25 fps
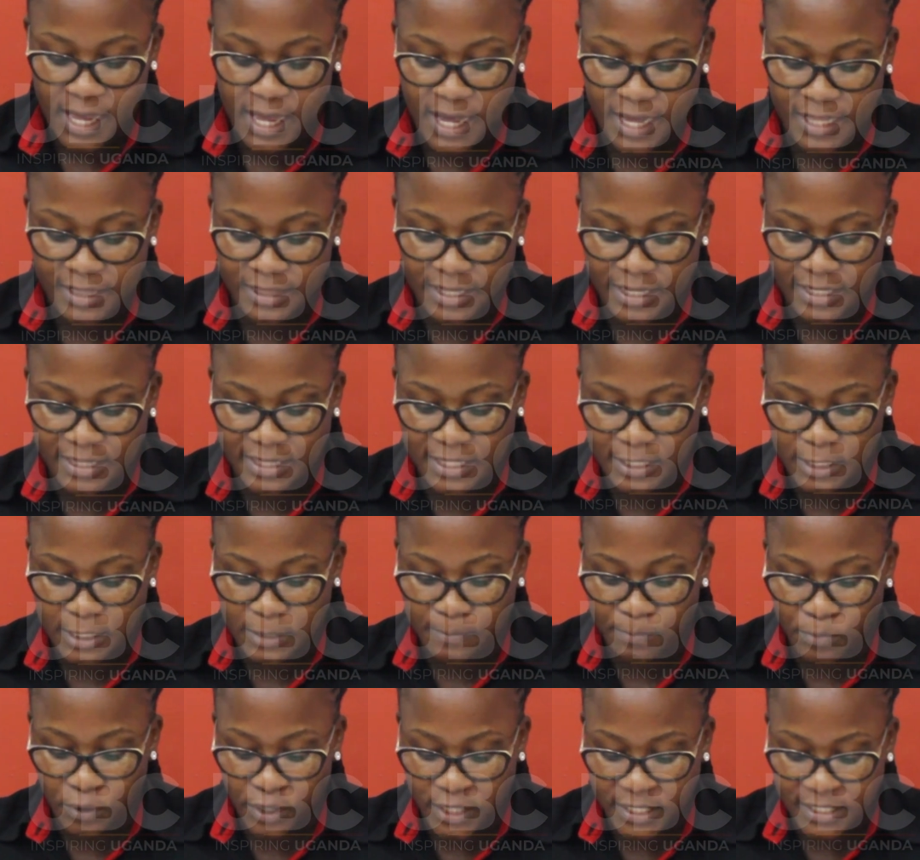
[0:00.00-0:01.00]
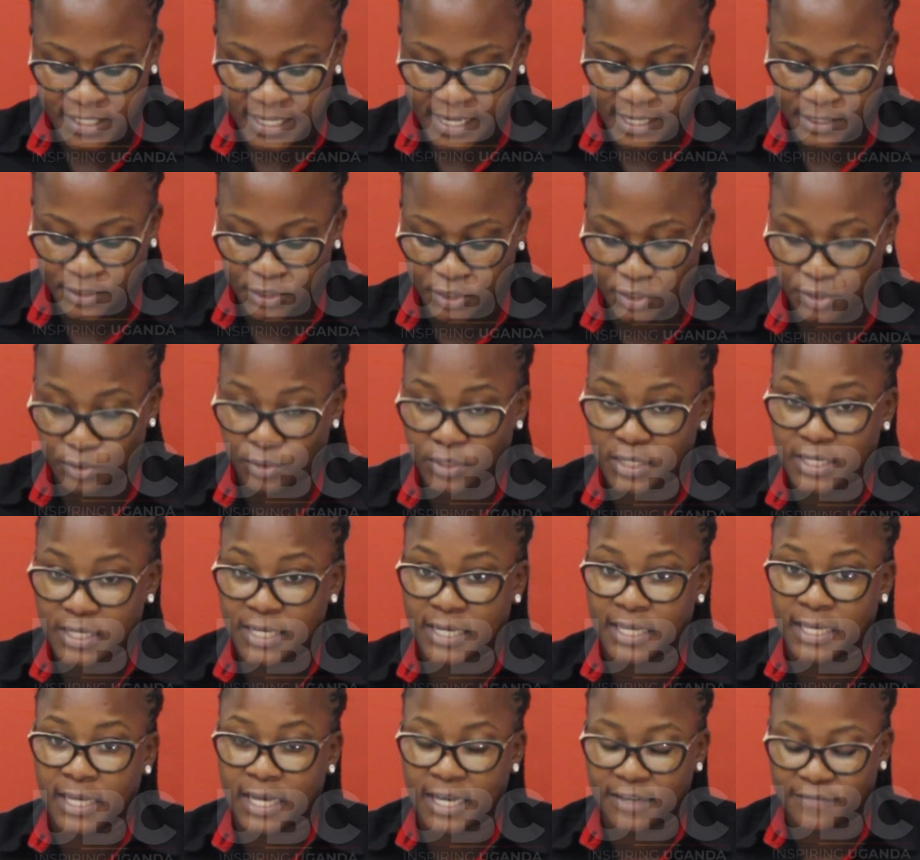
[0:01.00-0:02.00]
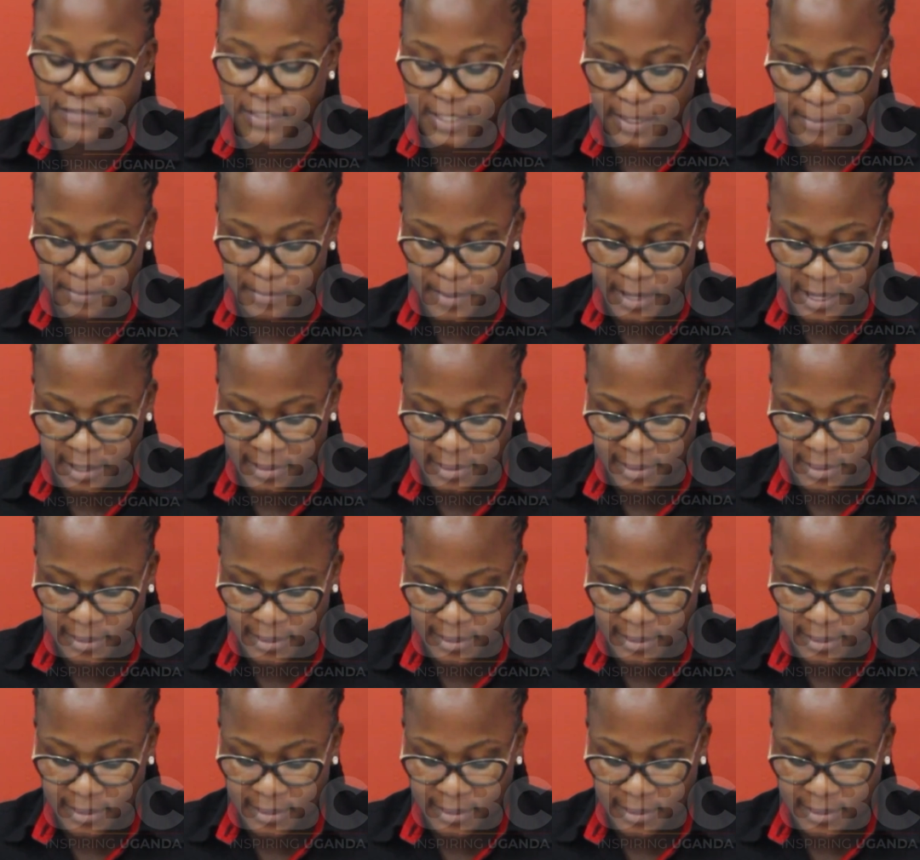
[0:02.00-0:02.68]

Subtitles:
and that this boy died shortly after birth.